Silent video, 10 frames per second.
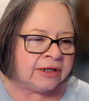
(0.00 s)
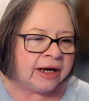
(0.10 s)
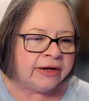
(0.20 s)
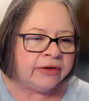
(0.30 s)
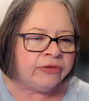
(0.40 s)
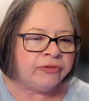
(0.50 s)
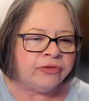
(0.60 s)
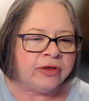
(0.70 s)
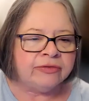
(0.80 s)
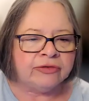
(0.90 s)
Another
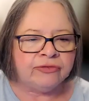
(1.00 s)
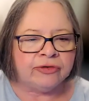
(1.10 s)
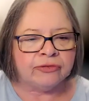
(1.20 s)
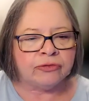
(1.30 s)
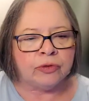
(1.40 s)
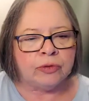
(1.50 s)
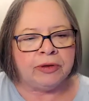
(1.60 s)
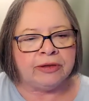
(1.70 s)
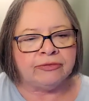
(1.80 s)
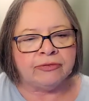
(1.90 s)
thing that Jesus
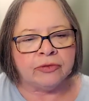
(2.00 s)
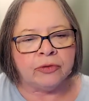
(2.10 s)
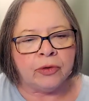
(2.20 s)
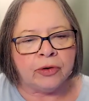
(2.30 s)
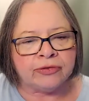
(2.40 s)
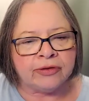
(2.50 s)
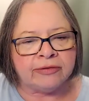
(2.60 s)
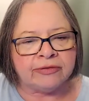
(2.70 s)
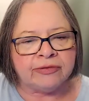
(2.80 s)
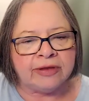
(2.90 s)
repeats in the Course
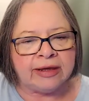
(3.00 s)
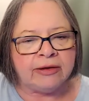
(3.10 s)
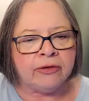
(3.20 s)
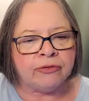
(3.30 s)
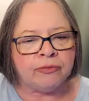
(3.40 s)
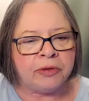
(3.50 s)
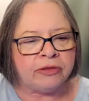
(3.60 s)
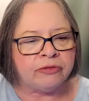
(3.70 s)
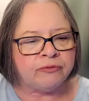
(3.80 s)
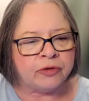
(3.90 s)
is that the ego
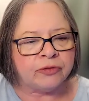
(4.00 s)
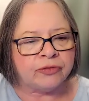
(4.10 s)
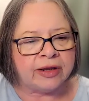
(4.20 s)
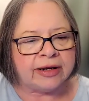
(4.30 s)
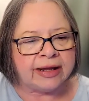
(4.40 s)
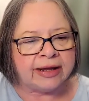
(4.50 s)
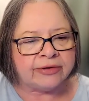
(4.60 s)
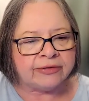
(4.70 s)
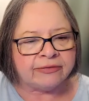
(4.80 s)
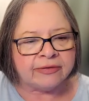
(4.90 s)
speaks first and
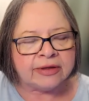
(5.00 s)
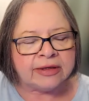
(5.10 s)
loudest.